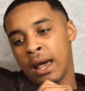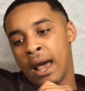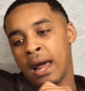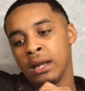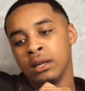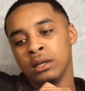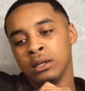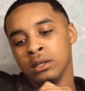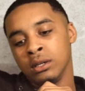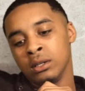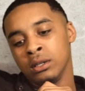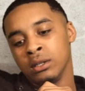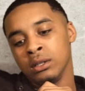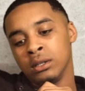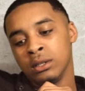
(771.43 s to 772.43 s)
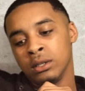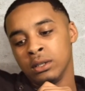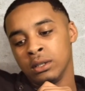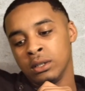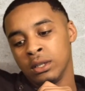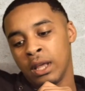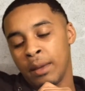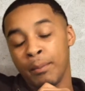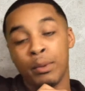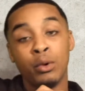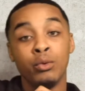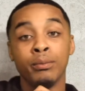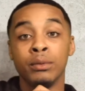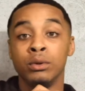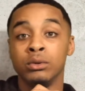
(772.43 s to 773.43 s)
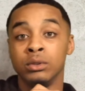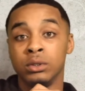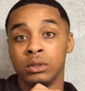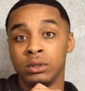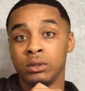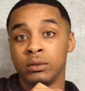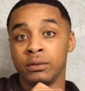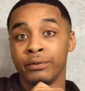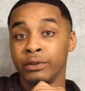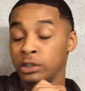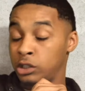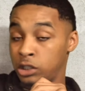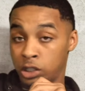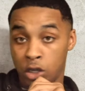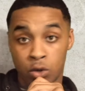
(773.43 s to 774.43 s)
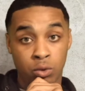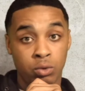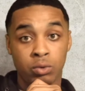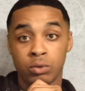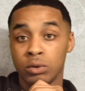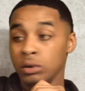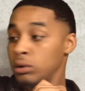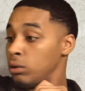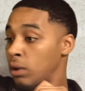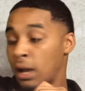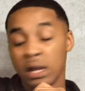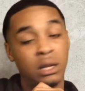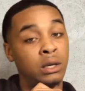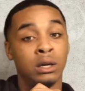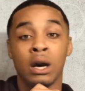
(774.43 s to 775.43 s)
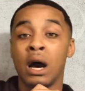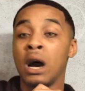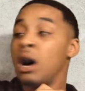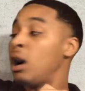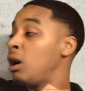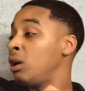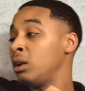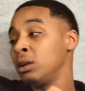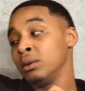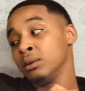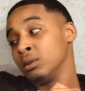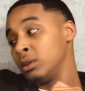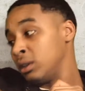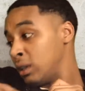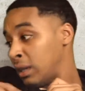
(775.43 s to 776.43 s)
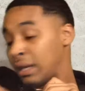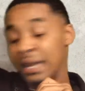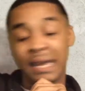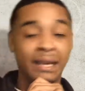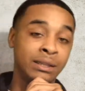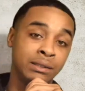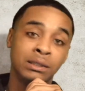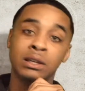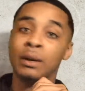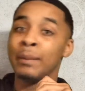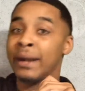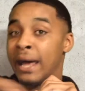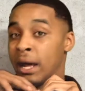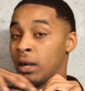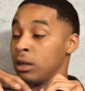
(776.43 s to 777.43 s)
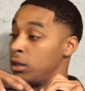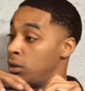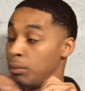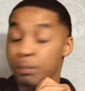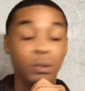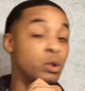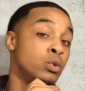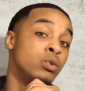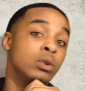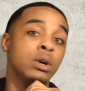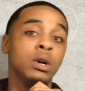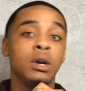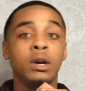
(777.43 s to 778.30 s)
I love that boot music for right. sure. Right, right. I love all of the cats coming out of the boot